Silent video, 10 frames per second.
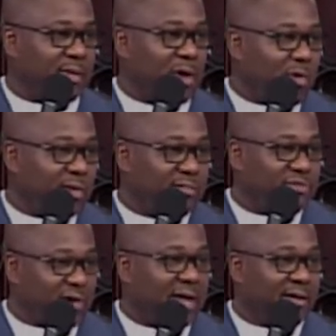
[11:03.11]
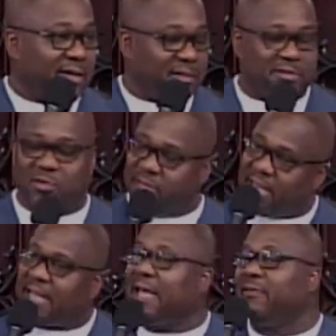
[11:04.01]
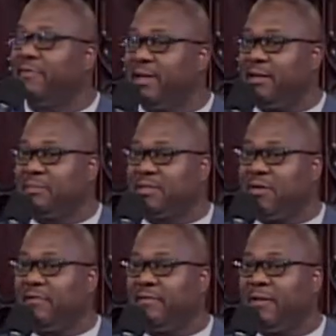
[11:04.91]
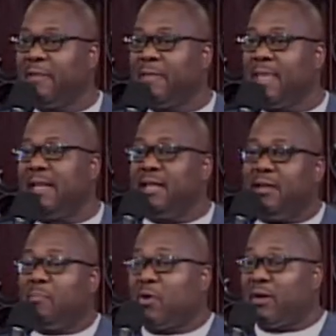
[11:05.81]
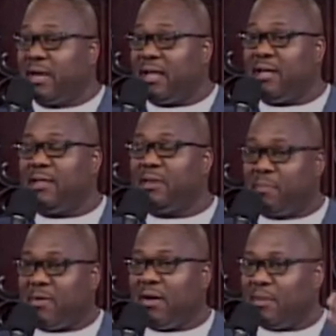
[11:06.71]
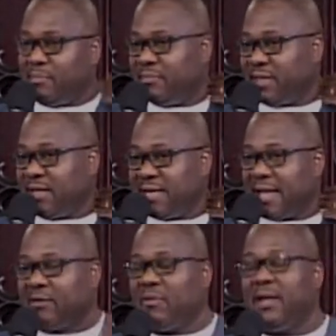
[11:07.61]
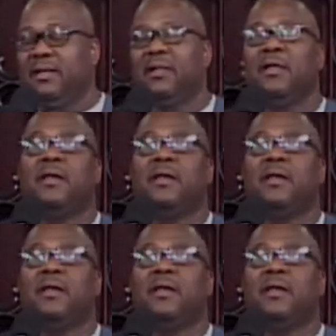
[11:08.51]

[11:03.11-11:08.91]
Oh, he was drowning. So yeah, he elevated himself. And then the burnt, and then the neck, right?